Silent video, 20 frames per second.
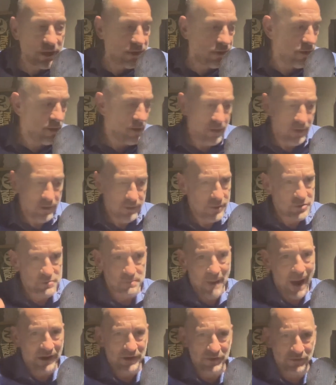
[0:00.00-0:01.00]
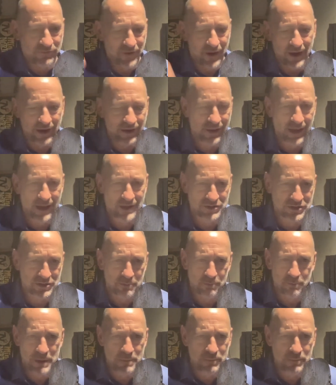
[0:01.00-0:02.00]
and there's magnifying glasses,
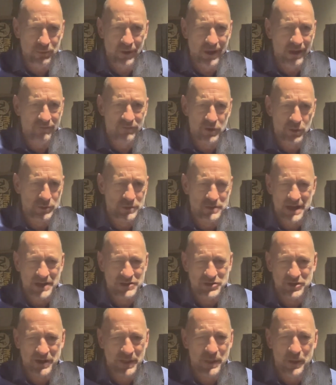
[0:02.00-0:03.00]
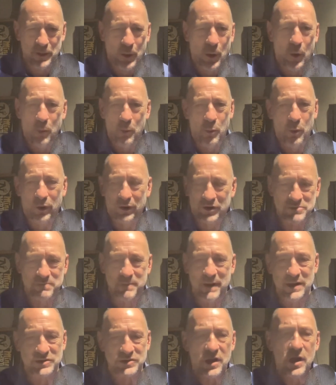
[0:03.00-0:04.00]
and people have their desk and their home
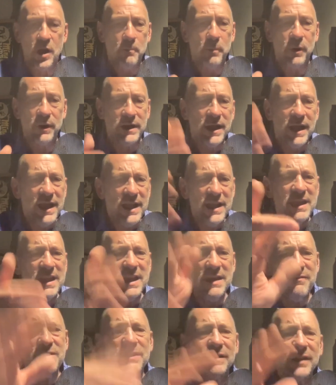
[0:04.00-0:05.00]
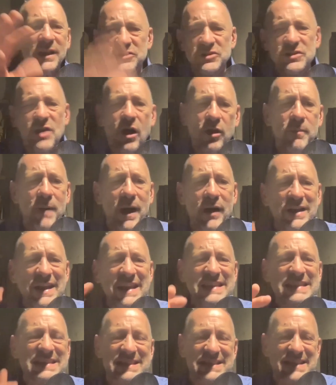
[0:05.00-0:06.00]
workspace. But even let's talk about
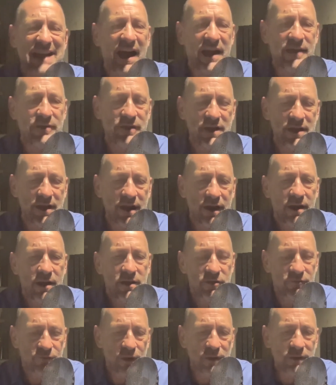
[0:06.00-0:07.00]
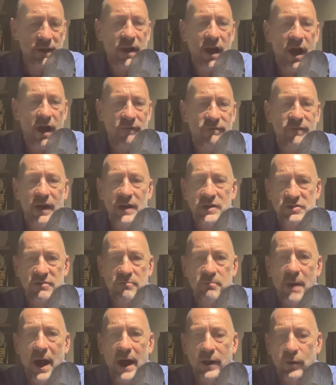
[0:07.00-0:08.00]
inside the friendly confines of
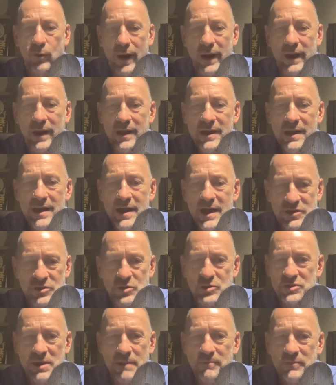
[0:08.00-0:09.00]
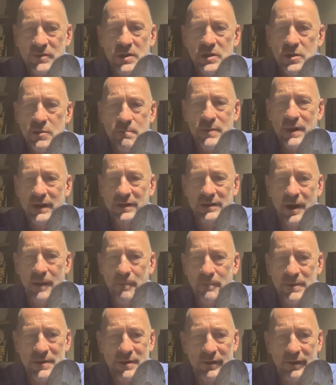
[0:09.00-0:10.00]
MeiGray. Is there something that you picked up
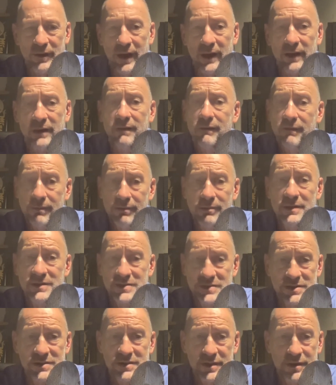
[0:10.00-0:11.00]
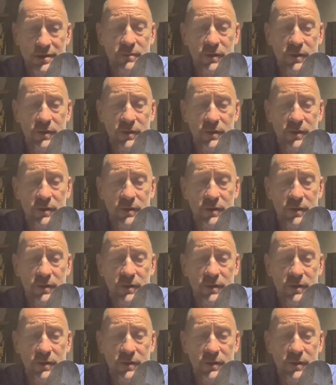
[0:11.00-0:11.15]
and you're like, this is going to